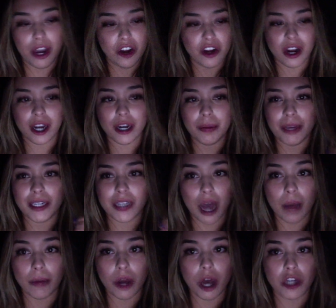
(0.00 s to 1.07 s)
You're not going to be
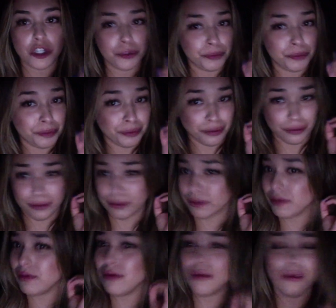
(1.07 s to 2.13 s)
top-notch
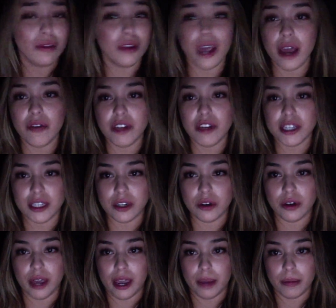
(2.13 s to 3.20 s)
every
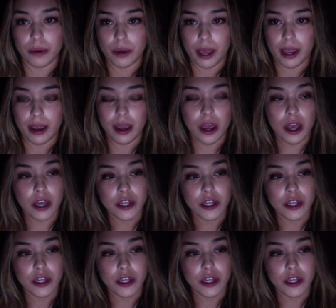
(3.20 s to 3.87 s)
single game, okay?